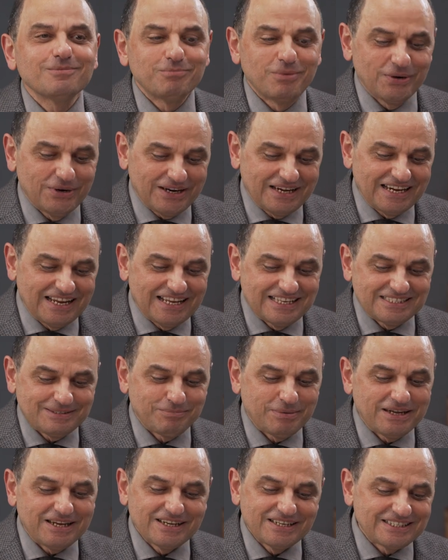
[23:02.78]
the booklets
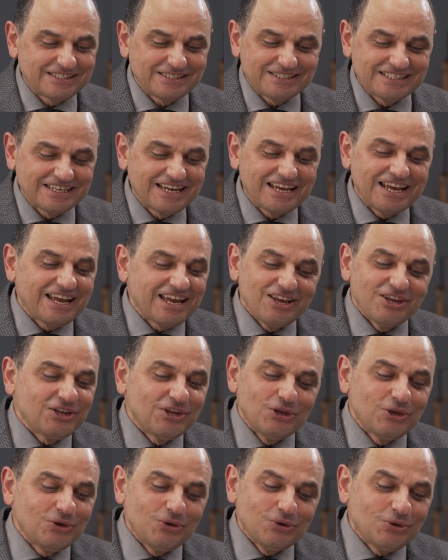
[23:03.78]
because
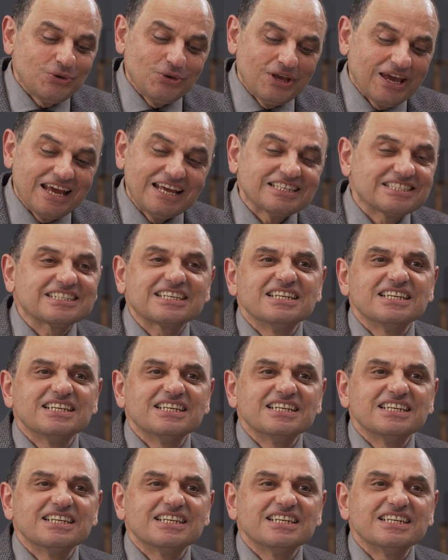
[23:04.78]
you it's